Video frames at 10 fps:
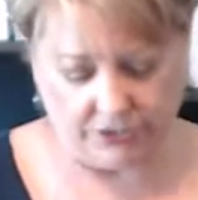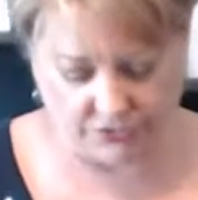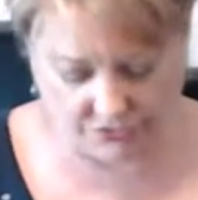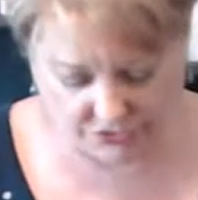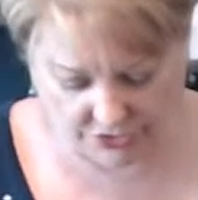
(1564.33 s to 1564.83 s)

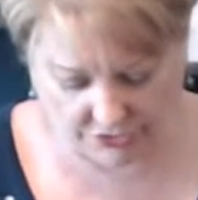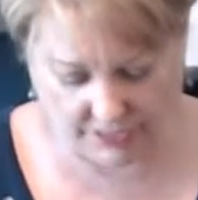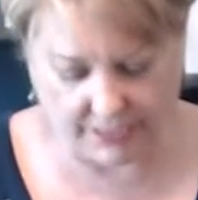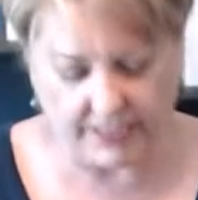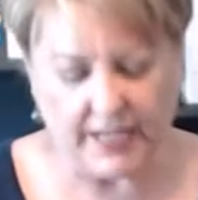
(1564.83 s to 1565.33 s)
your starter
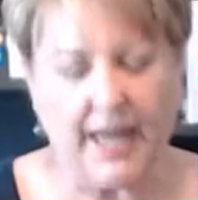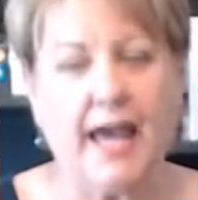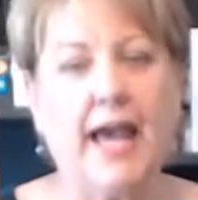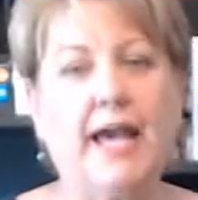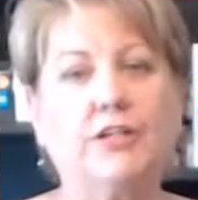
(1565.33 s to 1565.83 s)
kit.
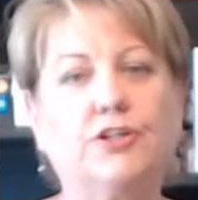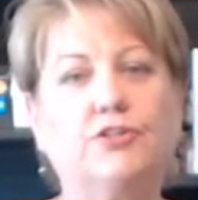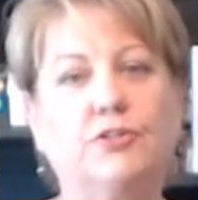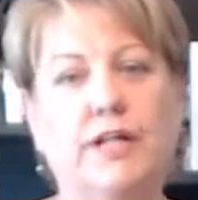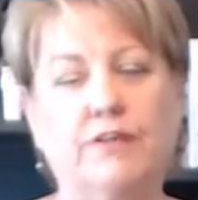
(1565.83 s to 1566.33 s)
And you
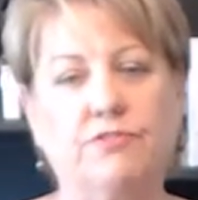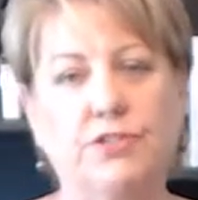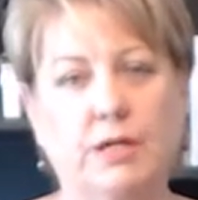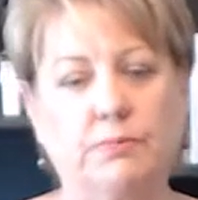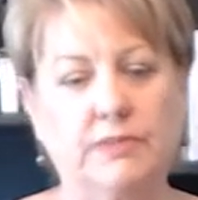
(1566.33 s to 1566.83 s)
don't ever
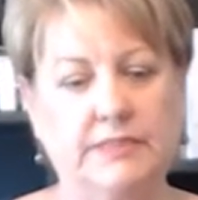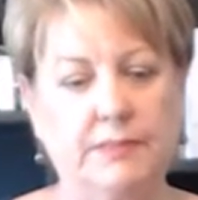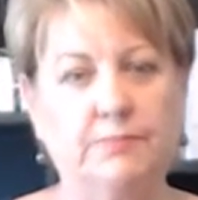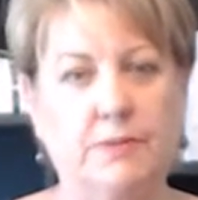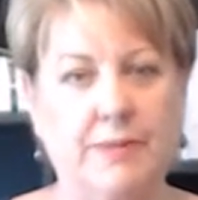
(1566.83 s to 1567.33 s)
double
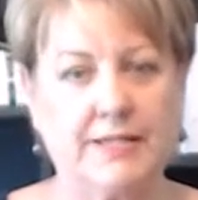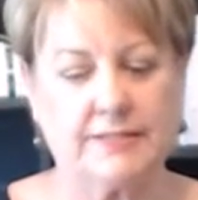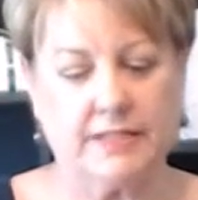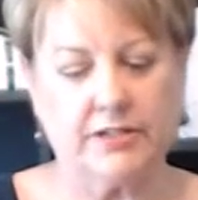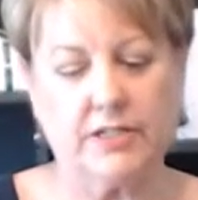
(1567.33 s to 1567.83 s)
dip the
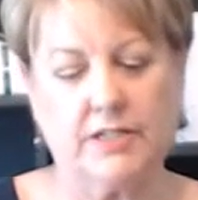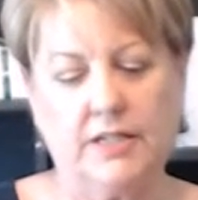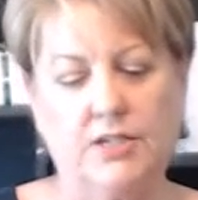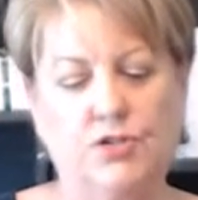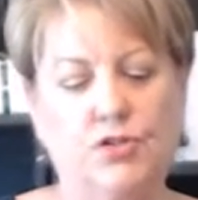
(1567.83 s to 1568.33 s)
mascara,
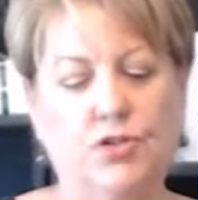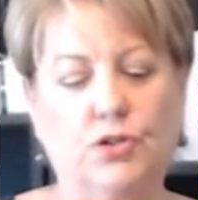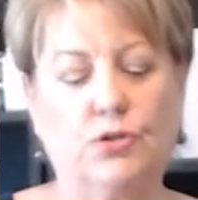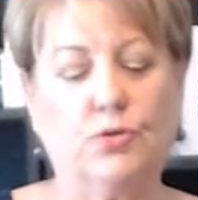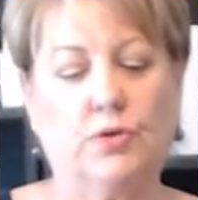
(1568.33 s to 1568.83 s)
so
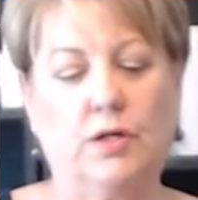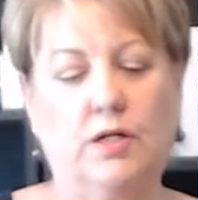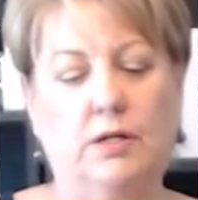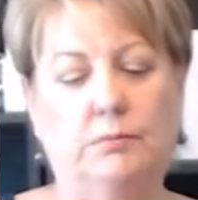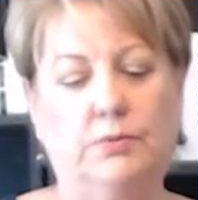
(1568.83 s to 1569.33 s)
you
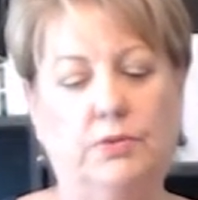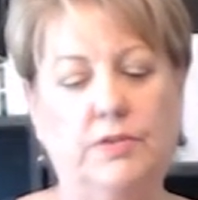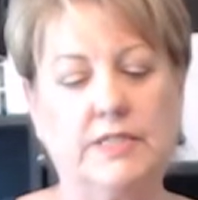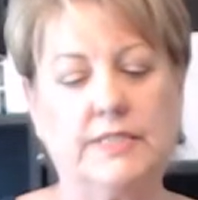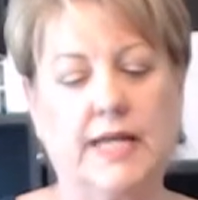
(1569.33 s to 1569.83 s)
pull
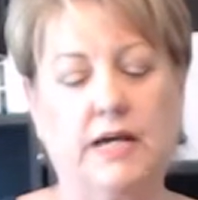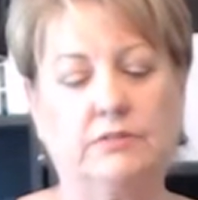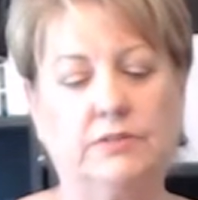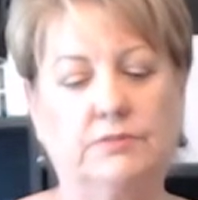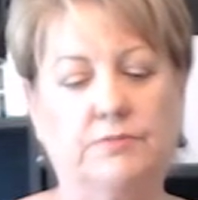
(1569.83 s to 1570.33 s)
this
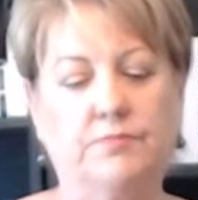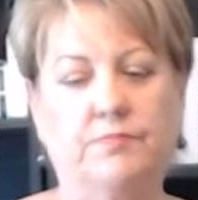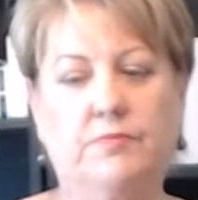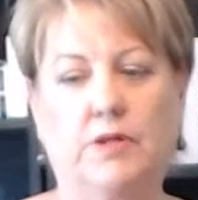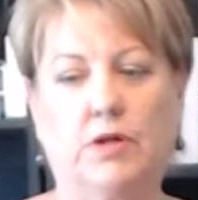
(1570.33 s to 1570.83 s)
out,
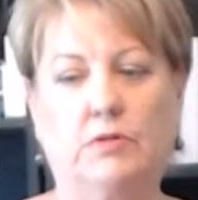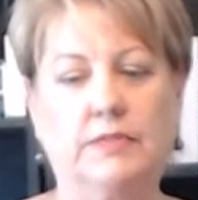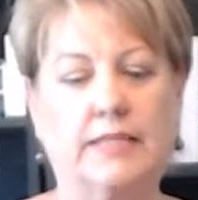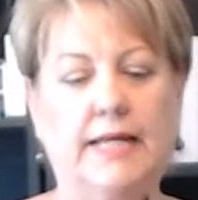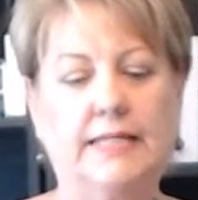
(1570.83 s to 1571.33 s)
hold
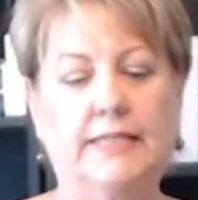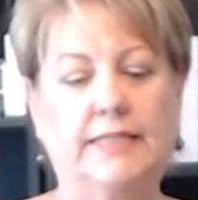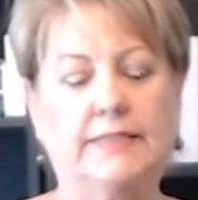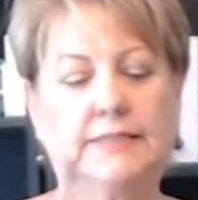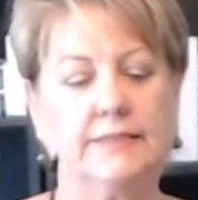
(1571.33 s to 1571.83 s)
it like
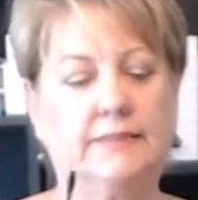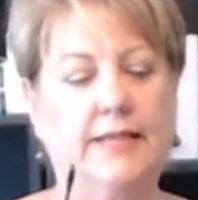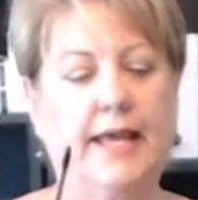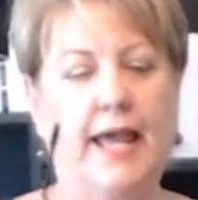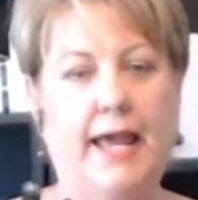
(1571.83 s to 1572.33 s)
this,
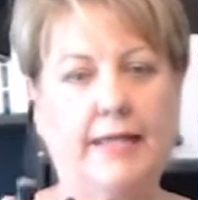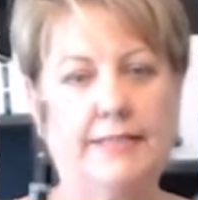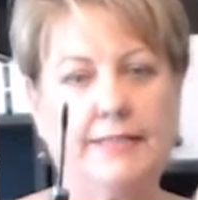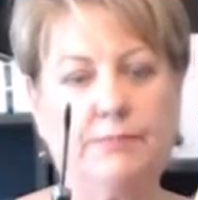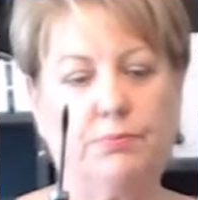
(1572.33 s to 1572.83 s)
and
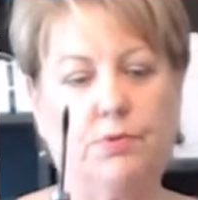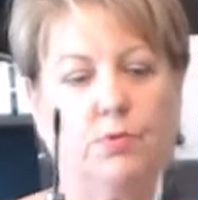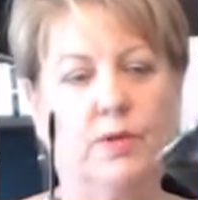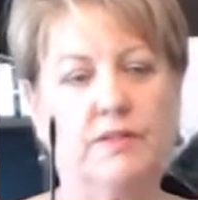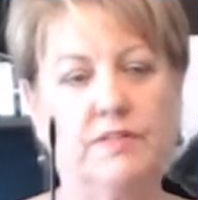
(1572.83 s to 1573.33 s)
dip
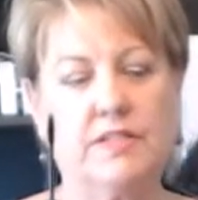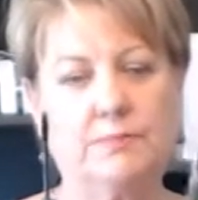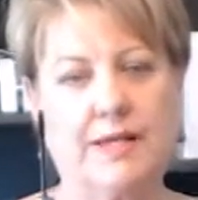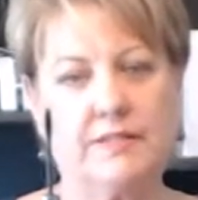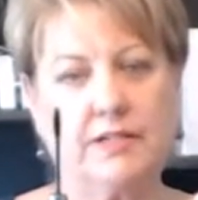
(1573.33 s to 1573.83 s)
one of these
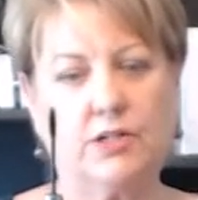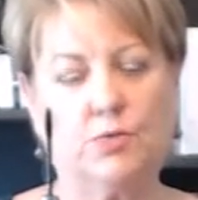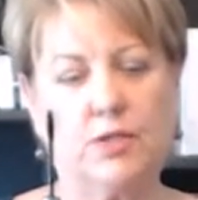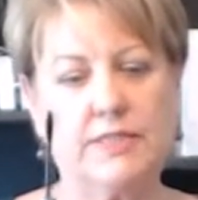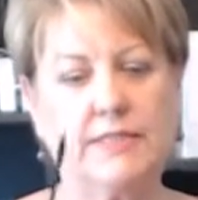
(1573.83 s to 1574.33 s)
mascara
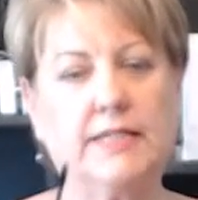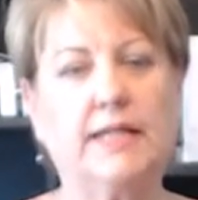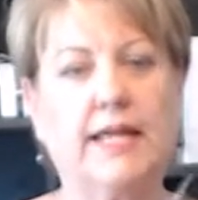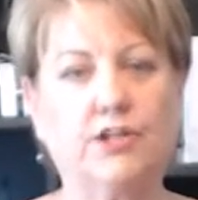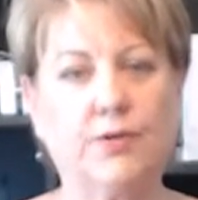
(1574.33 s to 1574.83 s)
wands in,
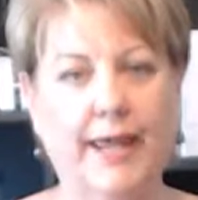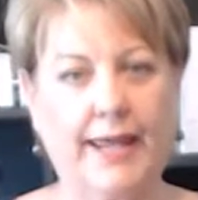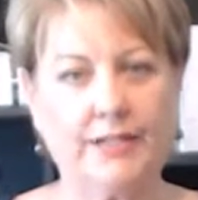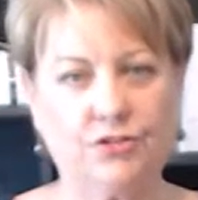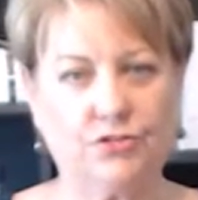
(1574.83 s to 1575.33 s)
and you
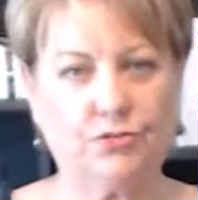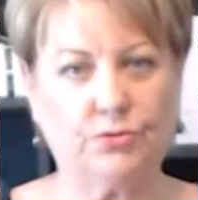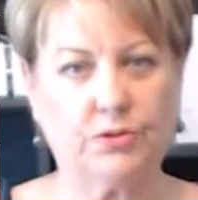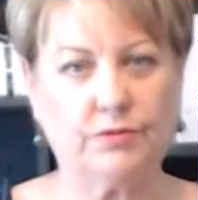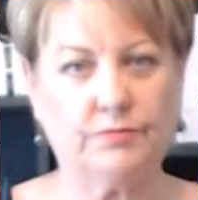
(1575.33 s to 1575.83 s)
hand it to
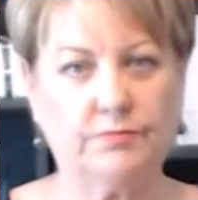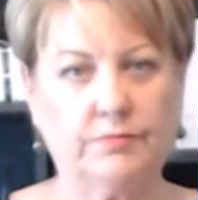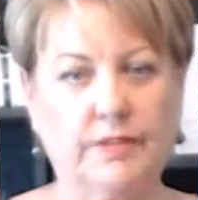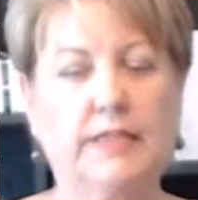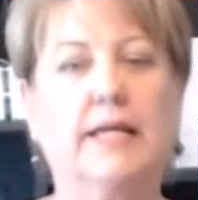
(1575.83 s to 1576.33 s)
her
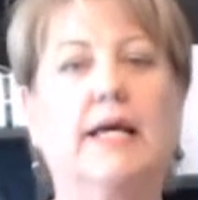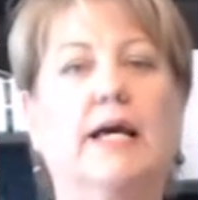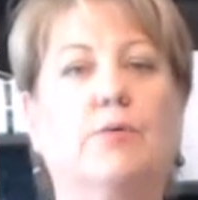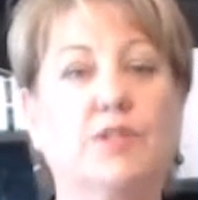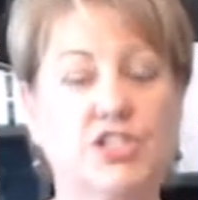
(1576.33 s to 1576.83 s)

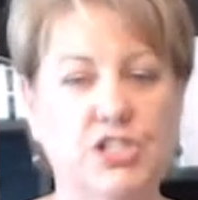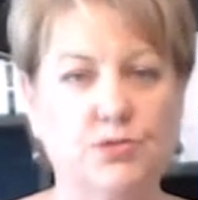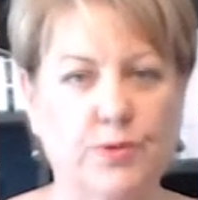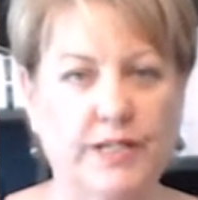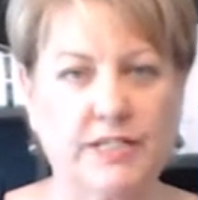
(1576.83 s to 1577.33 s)
when she's
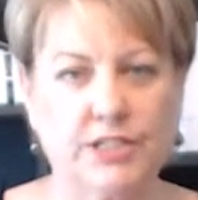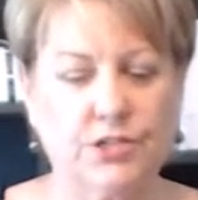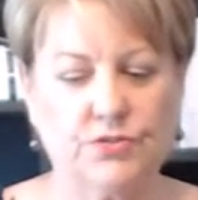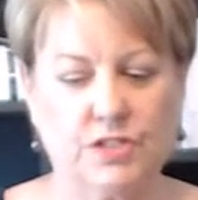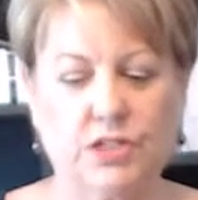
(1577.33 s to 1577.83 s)
ready to
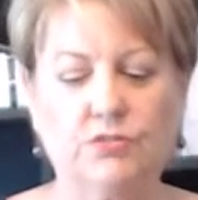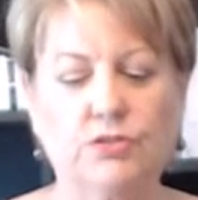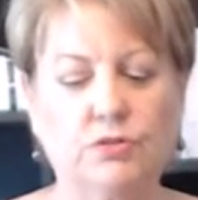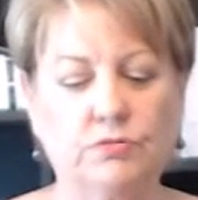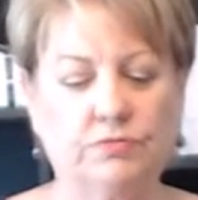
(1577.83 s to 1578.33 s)
use it. You
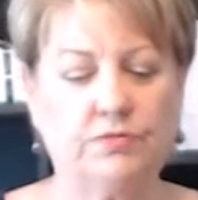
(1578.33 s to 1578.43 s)
don't,